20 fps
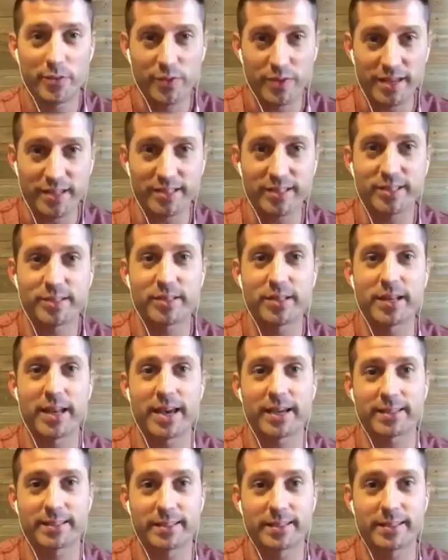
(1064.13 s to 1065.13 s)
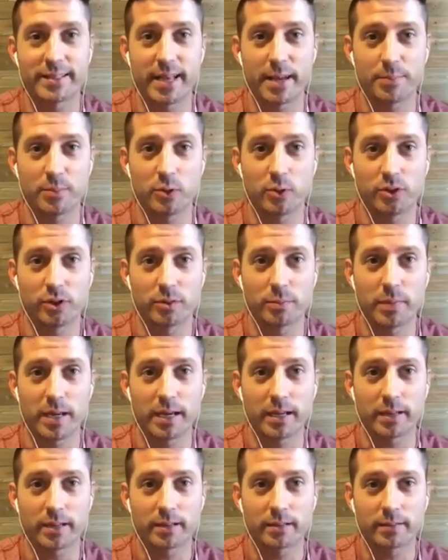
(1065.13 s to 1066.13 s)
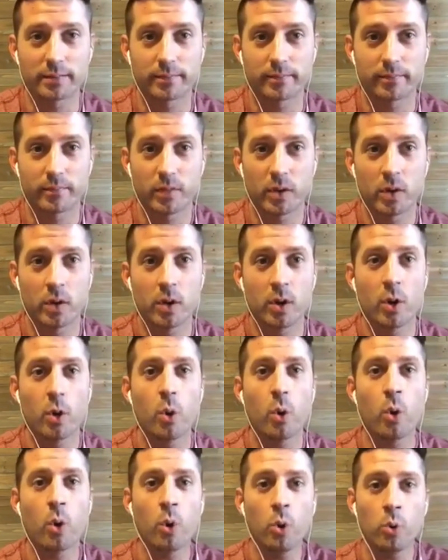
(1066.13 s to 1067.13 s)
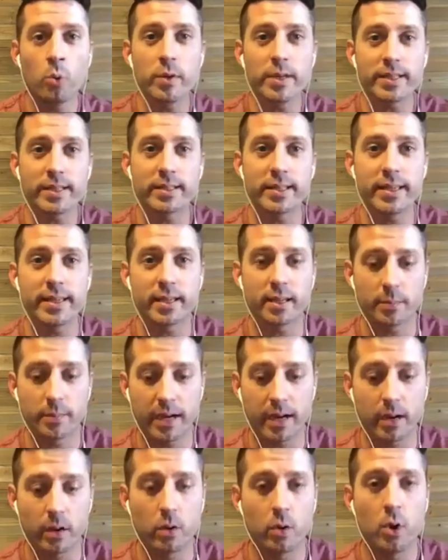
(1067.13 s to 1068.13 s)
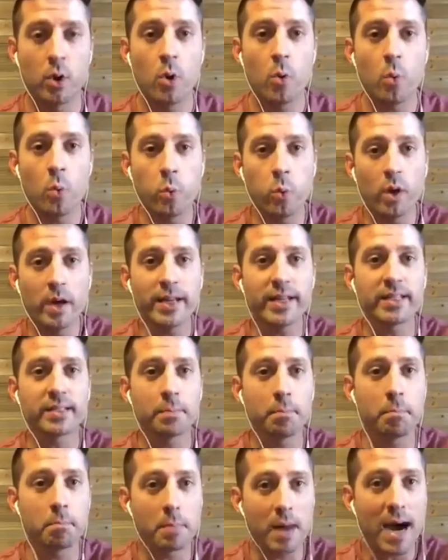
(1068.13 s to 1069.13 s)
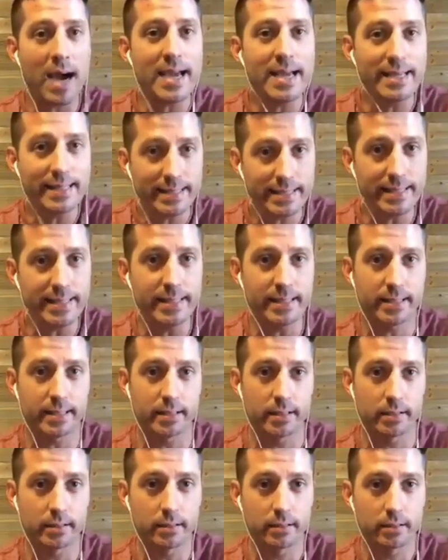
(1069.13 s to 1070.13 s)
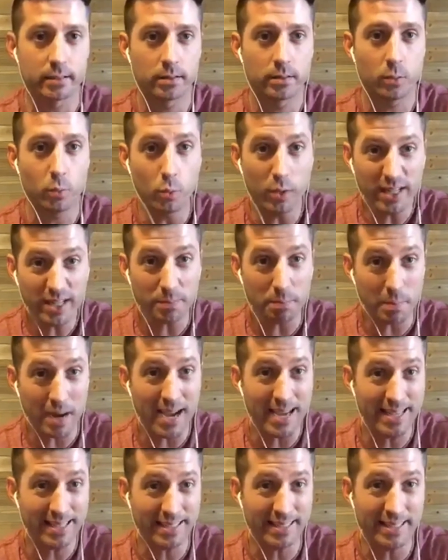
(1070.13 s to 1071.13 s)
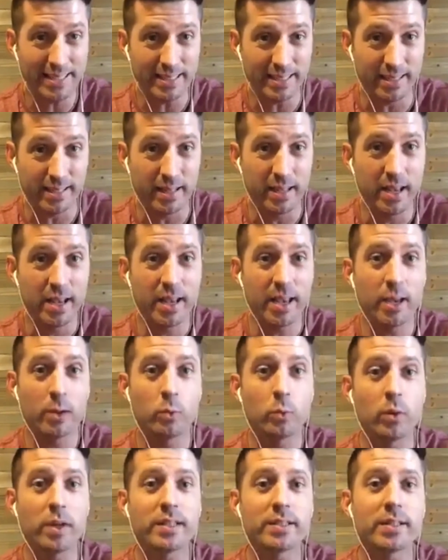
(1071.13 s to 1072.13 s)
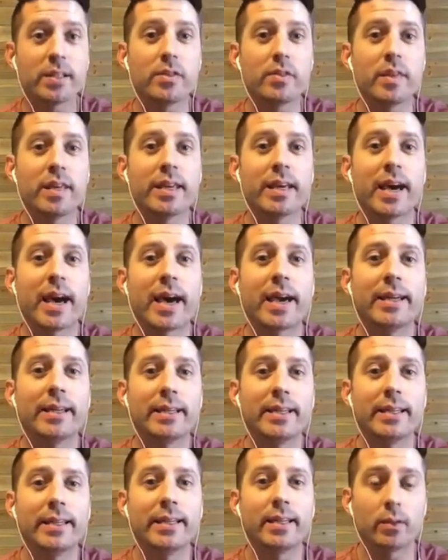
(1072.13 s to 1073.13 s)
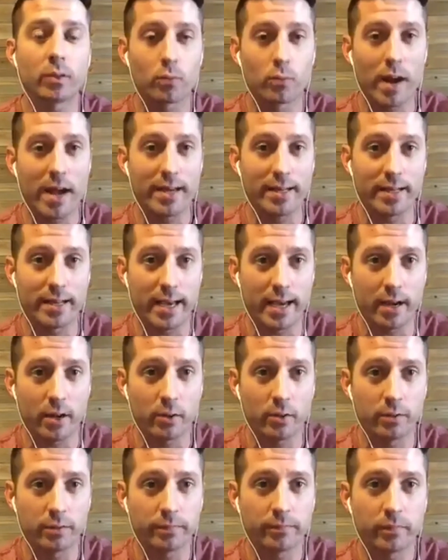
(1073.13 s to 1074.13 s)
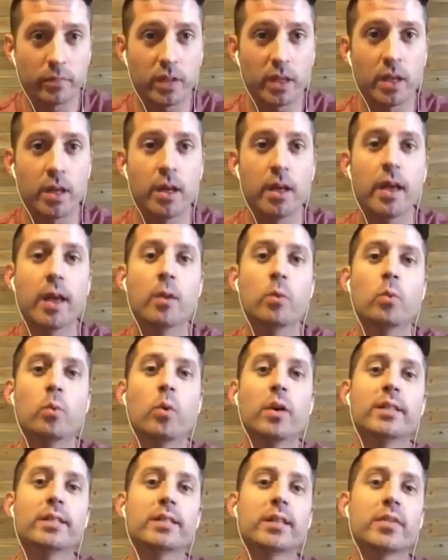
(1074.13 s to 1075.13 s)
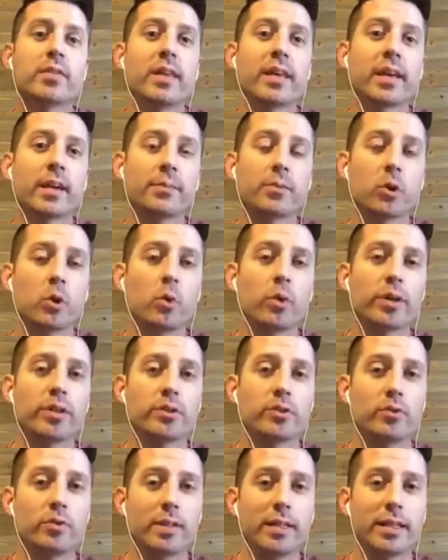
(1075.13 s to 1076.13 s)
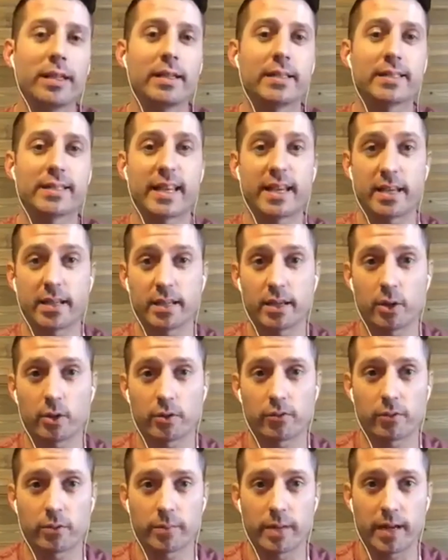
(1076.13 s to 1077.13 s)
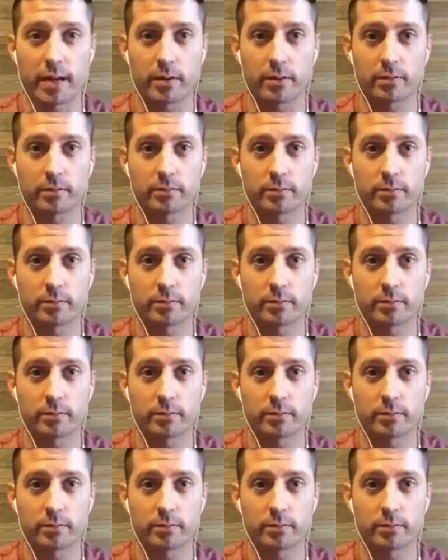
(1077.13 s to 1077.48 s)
this is the next step you should make. Always think about, what is my season? What is my season, and what's the thing I need right now, and what's the thing I'm going to need, say, a year from now?